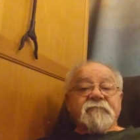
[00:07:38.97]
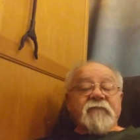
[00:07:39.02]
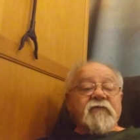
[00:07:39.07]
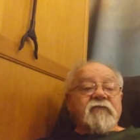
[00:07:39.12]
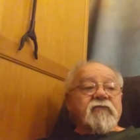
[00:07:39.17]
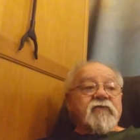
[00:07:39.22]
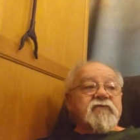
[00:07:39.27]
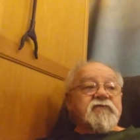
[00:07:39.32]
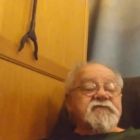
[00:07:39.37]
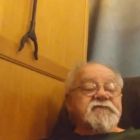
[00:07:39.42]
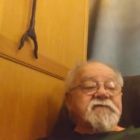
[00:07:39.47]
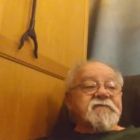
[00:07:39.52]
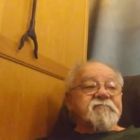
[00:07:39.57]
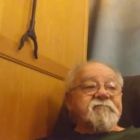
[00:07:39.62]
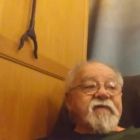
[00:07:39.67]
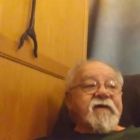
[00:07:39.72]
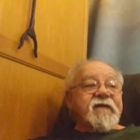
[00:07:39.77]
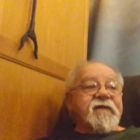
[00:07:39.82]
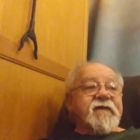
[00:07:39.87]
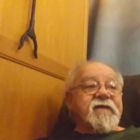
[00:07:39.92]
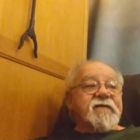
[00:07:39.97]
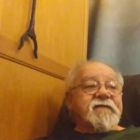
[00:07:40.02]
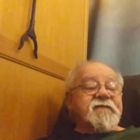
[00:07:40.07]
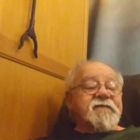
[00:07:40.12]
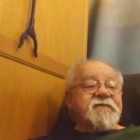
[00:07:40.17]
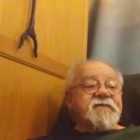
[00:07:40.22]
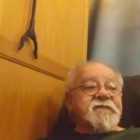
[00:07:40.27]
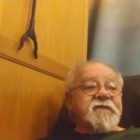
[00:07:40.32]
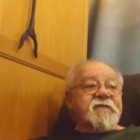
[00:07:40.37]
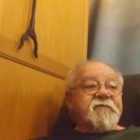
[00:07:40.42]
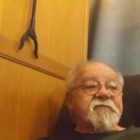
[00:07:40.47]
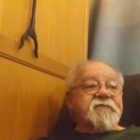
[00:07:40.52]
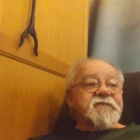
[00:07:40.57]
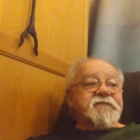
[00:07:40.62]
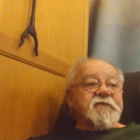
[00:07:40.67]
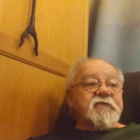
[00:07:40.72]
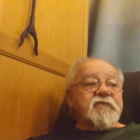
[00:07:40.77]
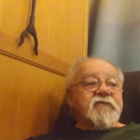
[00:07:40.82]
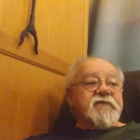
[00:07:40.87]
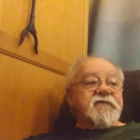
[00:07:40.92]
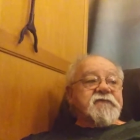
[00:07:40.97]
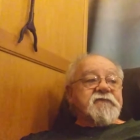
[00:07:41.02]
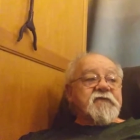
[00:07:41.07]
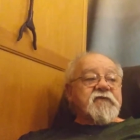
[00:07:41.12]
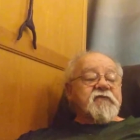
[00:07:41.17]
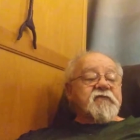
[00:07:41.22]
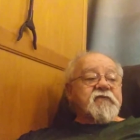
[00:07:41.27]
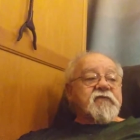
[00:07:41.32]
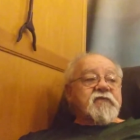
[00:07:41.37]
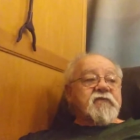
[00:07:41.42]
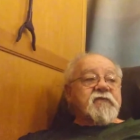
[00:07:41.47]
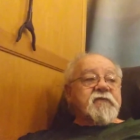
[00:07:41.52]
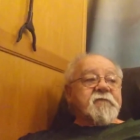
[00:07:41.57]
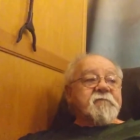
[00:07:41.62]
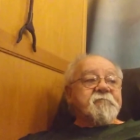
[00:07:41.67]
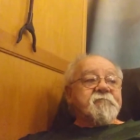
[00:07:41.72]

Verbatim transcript: My roasting pan and stuff, so on and so forth.